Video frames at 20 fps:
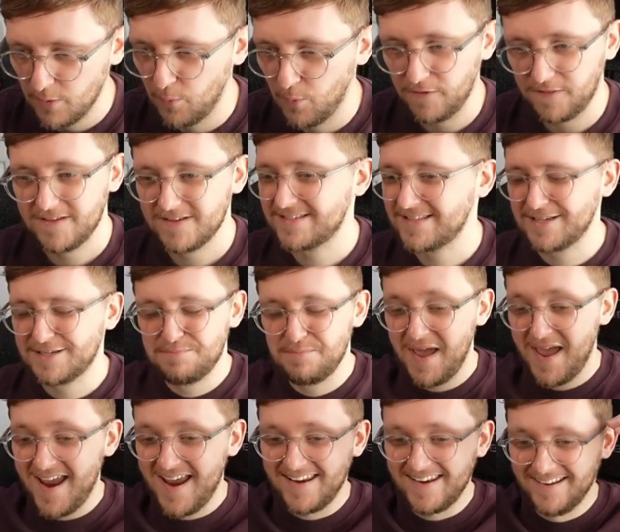What does this
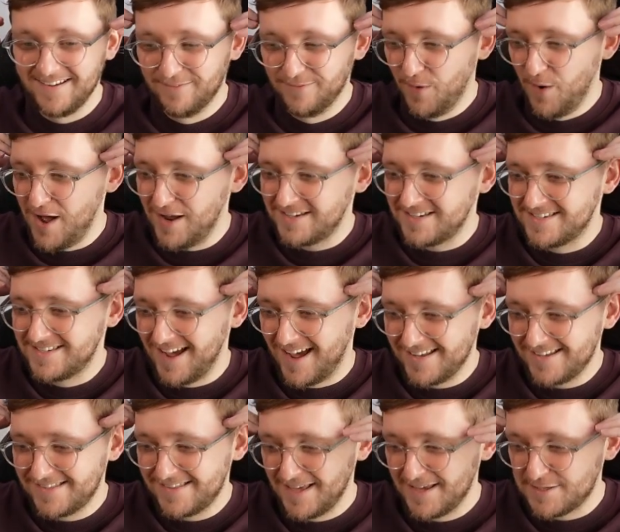mean? What
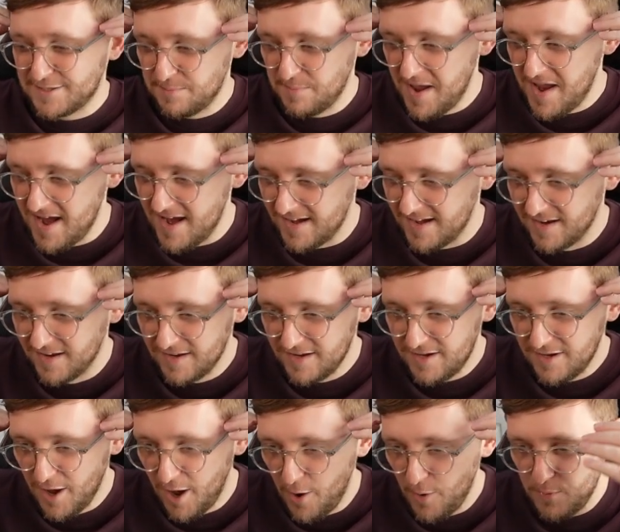does this mean?
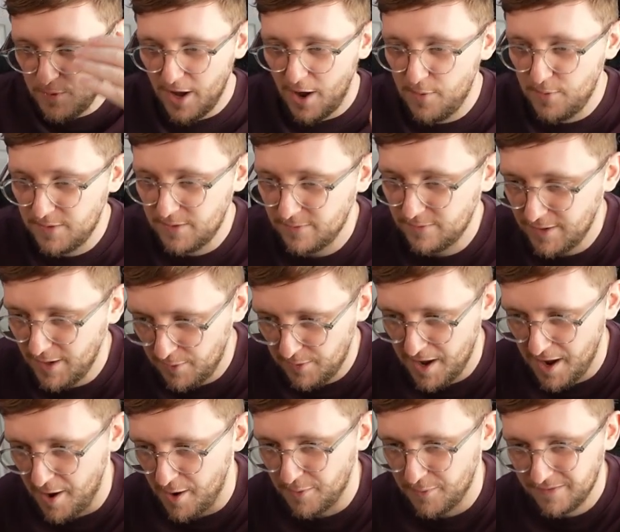Yo, yo, yo,
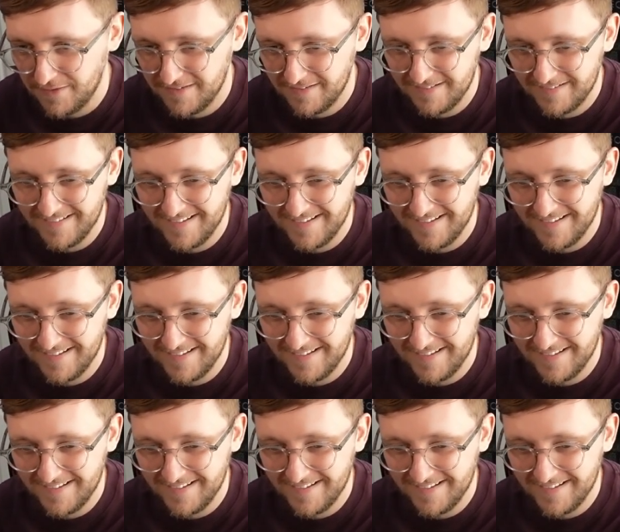yo.